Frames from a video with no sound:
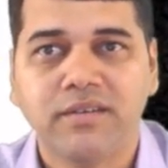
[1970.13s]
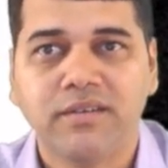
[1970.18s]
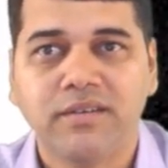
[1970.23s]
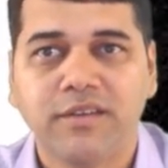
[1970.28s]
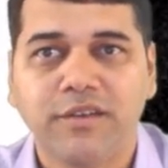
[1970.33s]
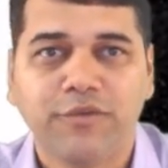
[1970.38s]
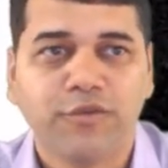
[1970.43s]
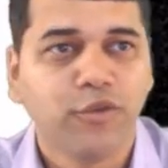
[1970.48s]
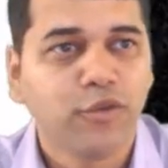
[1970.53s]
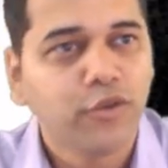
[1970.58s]

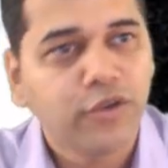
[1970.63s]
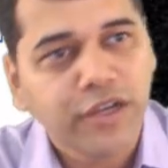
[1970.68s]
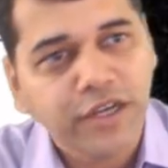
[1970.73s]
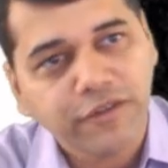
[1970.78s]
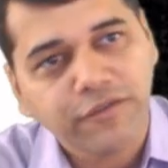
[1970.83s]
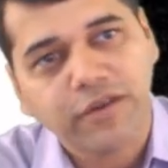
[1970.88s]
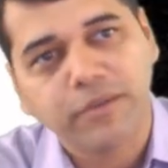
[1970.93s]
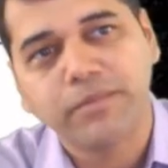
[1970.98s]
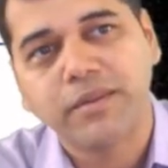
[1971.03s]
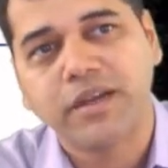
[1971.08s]
If you look
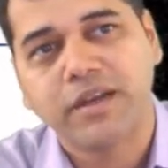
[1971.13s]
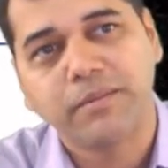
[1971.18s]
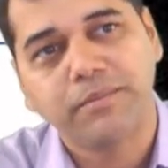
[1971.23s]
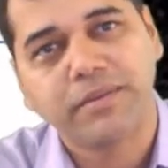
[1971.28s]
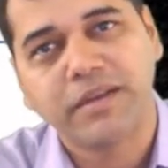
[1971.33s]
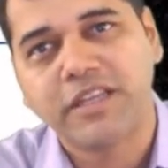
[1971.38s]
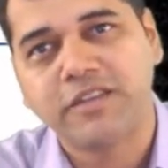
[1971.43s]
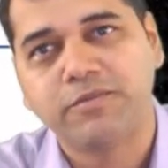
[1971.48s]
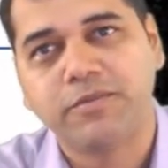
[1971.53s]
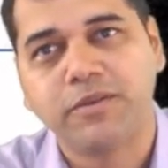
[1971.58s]
it from the
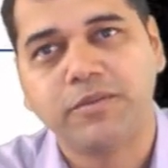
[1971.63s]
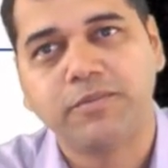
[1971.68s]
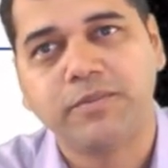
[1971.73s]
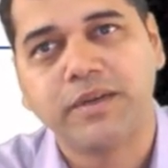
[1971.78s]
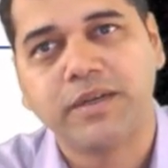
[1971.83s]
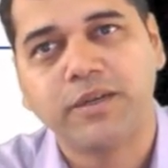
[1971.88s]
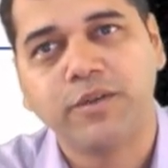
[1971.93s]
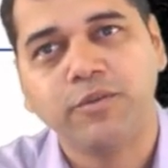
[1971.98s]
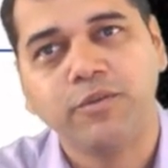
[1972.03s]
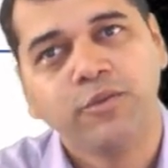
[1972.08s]
compliance
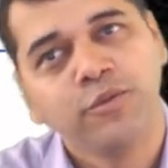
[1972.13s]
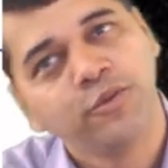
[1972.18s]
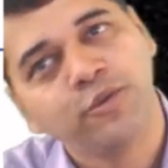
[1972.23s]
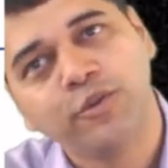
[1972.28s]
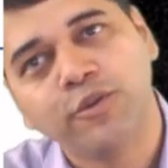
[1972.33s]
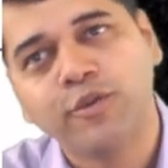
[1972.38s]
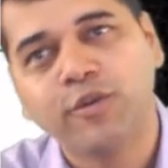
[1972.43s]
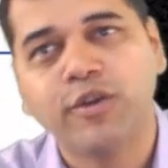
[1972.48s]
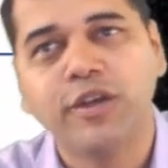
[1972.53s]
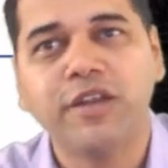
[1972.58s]
perspective, you
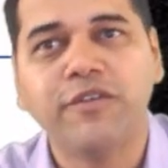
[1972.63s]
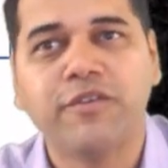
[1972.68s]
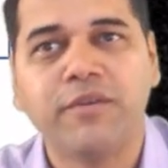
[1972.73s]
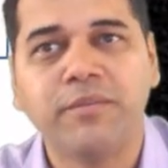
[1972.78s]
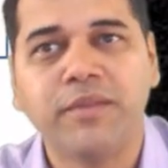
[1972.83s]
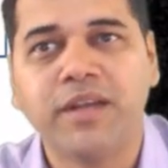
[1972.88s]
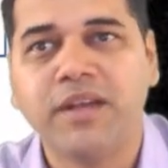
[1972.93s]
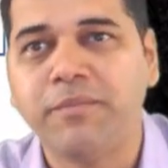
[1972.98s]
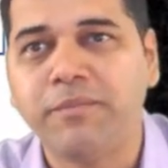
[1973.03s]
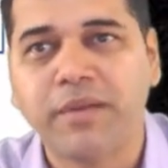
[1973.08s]
look only
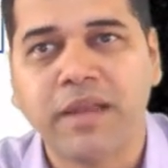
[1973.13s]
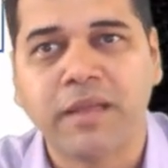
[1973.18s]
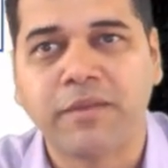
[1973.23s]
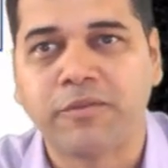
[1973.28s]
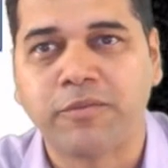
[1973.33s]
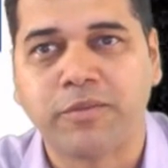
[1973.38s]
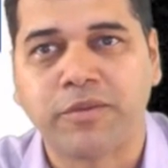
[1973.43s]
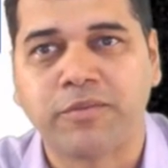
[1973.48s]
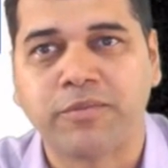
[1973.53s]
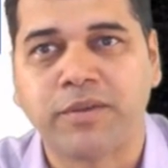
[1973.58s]
from the
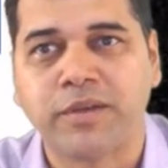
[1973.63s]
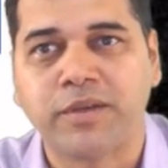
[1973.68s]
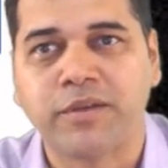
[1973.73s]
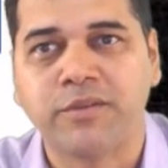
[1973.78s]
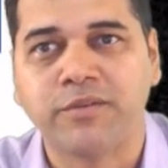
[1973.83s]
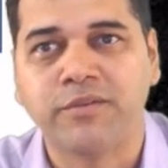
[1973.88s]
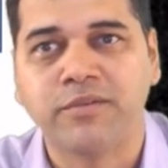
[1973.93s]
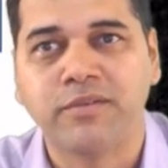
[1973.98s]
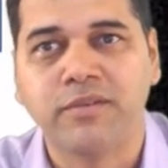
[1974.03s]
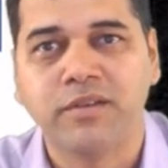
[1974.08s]
compliance
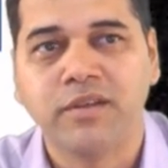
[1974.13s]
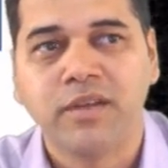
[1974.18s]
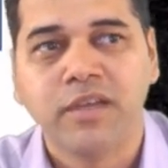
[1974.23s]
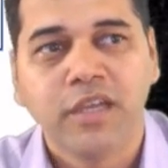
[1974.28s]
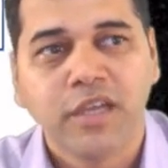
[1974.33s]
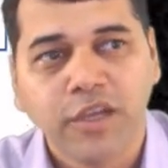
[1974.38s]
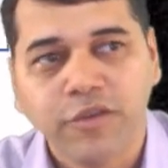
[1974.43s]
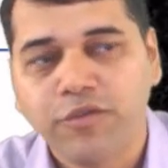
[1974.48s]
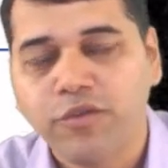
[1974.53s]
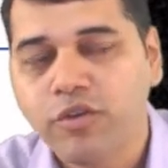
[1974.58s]
perspective.
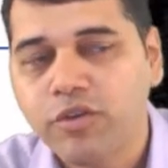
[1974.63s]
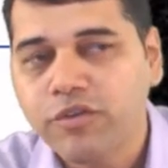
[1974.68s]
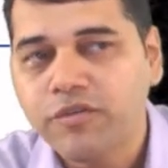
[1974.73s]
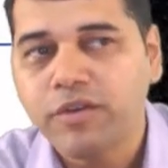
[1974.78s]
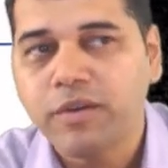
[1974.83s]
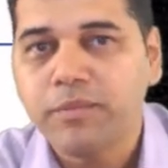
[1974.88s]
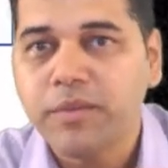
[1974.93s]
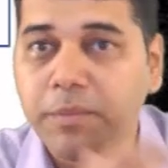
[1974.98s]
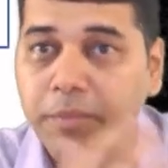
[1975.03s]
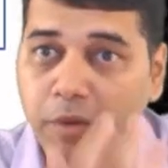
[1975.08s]
If you look
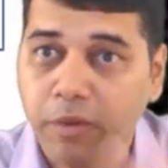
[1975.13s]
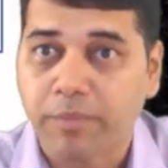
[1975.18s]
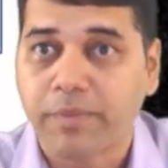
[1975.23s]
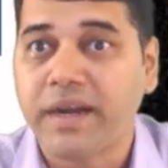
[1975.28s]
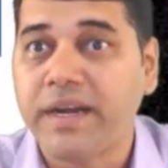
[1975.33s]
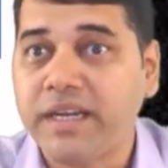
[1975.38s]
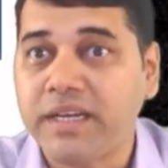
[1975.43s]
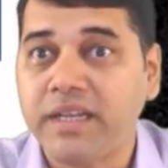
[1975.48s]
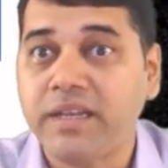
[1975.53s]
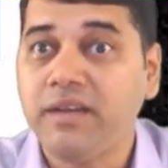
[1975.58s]
from the
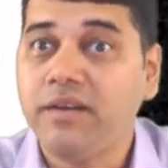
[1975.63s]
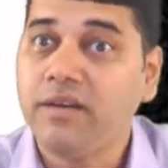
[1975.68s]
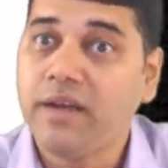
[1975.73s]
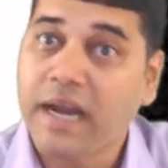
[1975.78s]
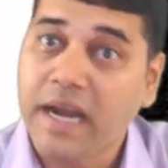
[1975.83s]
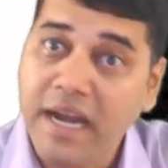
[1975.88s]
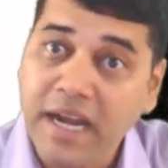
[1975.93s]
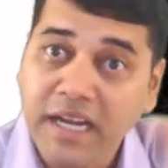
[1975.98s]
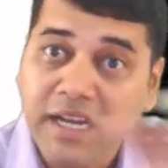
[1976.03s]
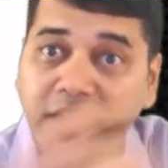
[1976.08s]
propriety
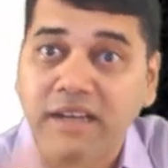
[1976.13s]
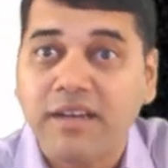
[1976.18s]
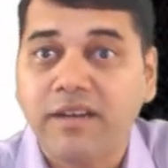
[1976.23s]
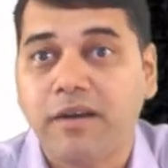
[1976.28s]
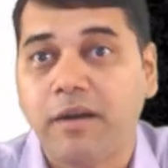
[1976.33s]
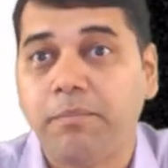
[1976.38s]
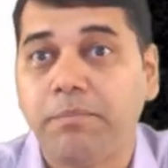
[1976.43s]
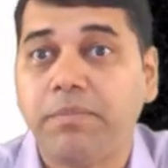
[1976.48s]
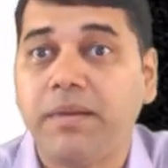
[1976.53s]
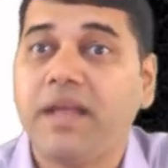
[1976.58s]
and
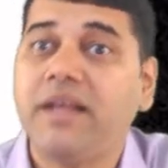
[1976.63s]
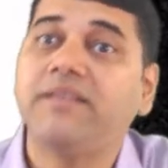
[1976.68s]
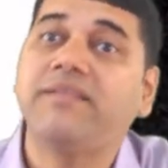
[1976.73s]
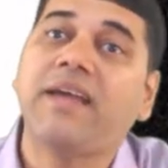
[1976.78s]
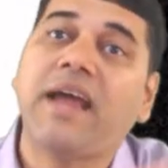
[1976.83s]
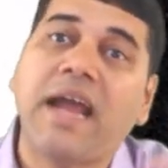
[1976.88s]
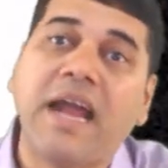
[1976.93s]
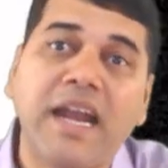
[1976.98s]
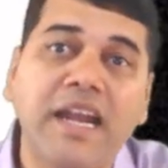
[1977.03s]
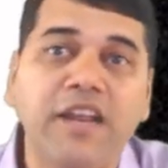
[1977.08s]

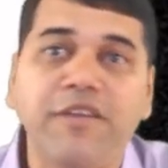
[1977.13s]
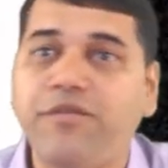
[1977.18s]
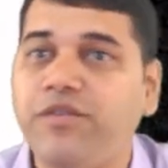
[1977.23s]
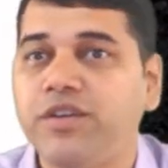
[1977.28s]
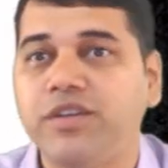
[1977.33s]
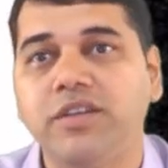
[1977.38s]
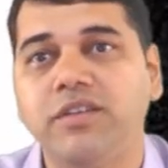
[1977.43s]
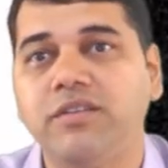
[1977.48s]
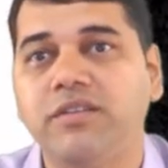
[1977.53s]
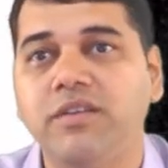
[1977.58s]
compliance and
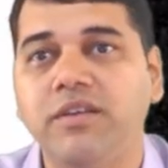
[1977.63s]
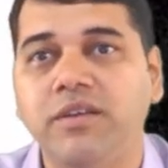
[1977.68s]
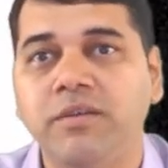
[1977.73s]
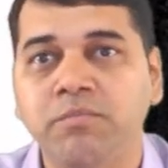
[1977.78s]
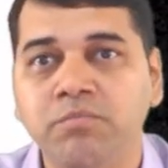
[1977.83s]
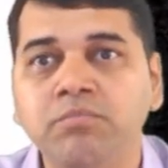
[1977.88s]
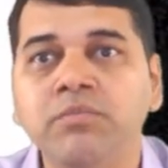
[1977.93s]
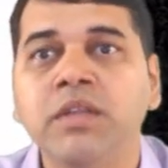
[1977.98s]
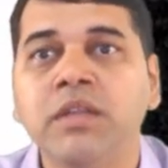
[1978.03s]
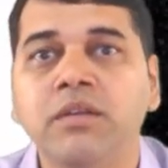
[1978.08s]
efficiency,
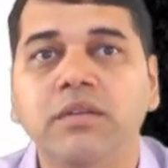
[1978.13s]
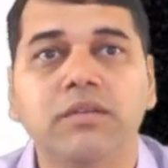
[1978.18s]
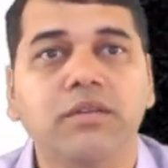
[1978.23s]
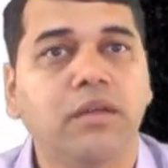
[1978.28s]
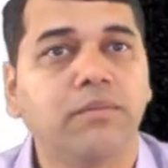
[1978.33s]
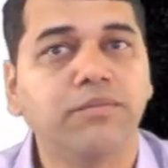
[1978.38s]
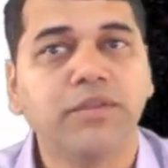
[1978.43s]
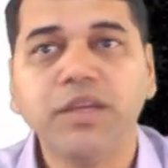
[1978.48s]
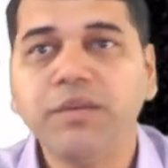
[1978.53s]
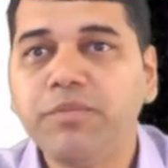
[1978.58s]

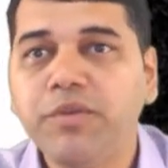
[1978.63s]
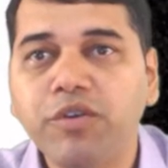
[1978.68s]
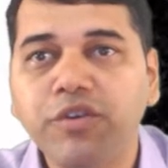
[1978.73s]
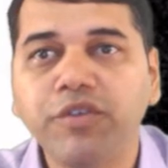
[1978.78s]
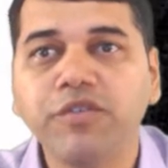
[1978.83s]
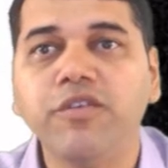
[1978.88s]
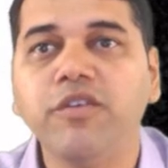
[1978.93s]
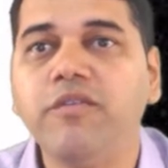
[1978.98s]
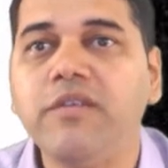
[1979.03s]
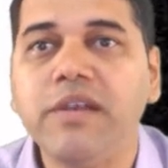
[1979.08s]
something
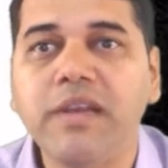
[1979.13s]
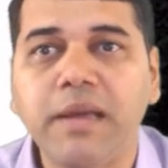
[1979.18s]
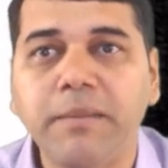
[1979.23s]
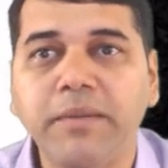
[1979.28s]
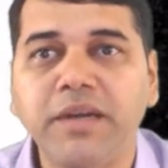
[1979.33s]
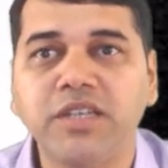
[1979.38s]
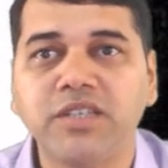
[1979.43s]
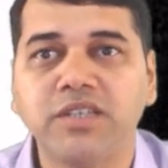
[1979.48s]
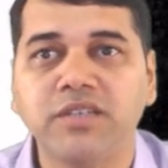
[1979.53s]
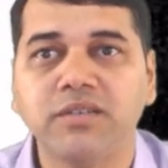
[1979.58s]
beautiful will
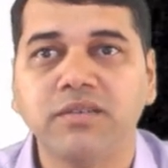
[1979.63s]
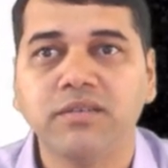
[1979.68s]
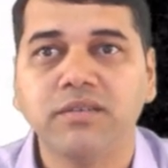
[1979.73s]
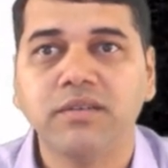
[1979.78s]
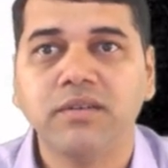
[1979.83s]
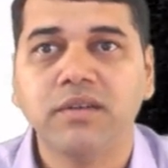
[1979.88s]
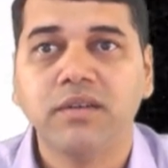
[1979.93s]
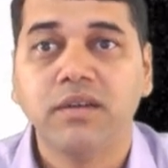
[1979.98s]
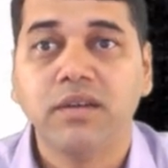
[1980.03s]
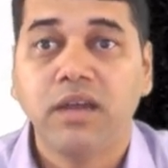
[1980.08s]
emerge.
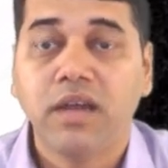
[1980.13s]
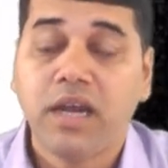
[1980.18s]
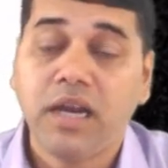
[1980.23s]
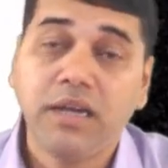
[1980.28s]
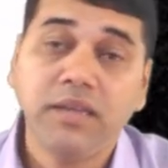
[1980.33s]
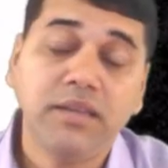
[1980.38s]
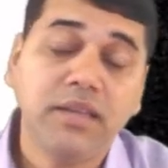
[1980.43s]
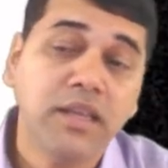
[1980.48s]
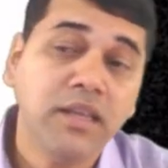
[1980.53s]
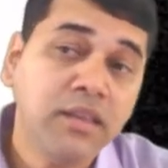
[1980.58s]

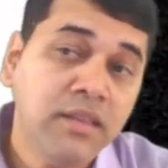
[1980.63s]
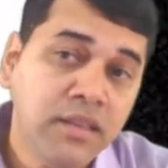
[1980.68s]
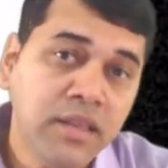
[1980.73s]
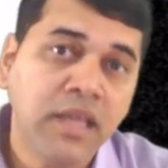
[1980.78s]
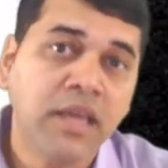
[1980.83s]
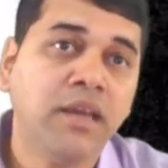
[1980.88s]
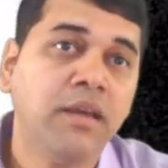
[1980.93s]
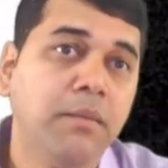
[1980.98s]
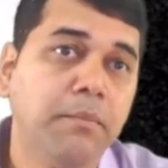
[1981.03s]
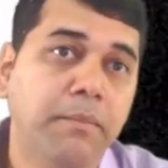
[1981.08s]
And then
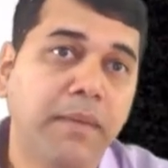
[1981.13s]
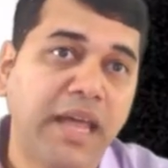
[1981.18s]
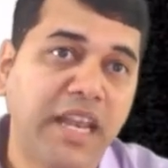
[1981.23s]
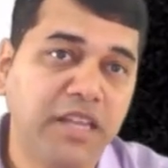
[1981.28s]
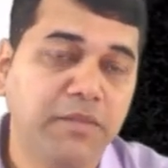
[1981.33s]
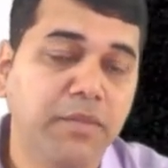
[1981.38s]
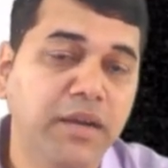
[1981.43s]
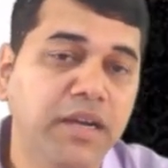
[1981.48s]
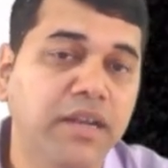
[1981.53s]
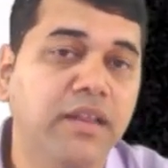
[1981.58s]
the
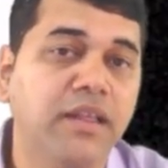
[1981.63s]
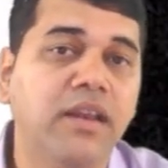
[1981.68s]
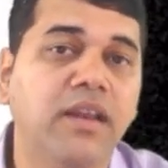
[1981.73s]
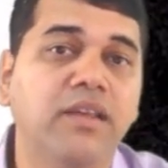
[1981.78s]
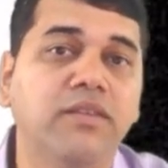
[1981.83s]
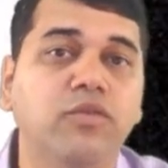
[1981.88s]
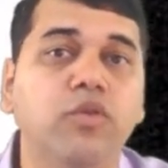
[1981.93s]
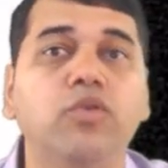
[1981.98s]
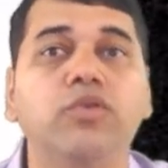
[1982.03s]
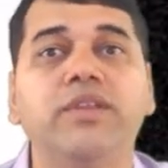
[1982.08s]
management
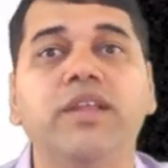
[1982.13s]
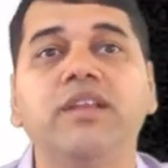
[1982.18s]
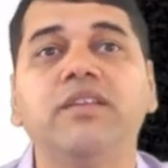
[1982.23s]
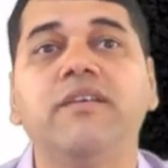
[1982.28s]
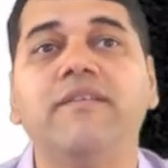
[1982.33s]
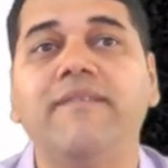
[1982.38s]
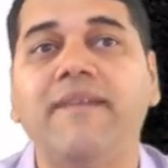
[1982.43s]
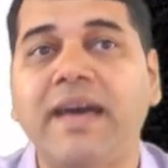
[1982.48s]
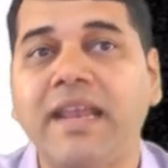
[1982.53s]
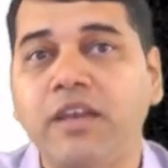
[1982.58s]
realize, oh, there is
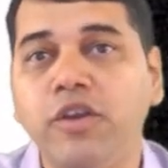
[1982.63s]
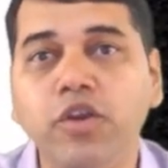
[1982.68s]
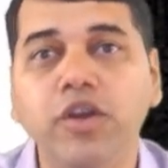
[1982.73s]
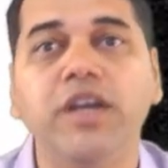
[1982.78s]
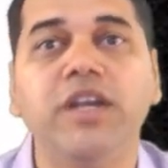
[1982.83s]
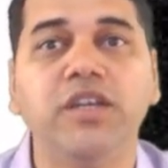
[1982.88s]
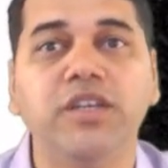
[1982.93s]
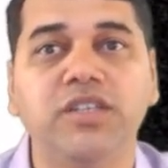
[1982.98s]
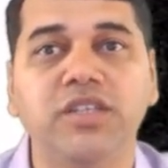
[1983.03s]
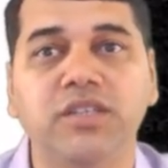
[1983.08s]
a value
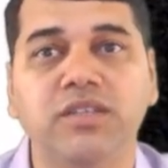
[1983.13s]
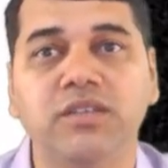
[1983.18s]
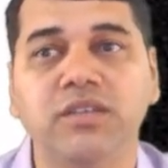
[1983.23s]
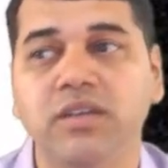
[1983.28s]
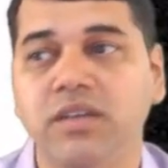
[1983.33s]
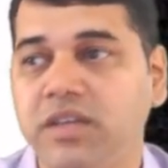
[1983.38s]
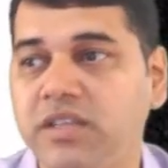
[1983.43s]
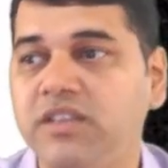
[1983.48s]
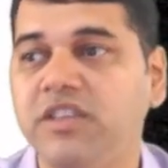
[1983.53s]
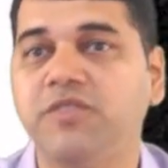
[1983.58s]
addition
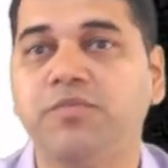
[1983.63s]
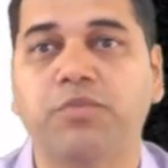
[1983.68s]
in this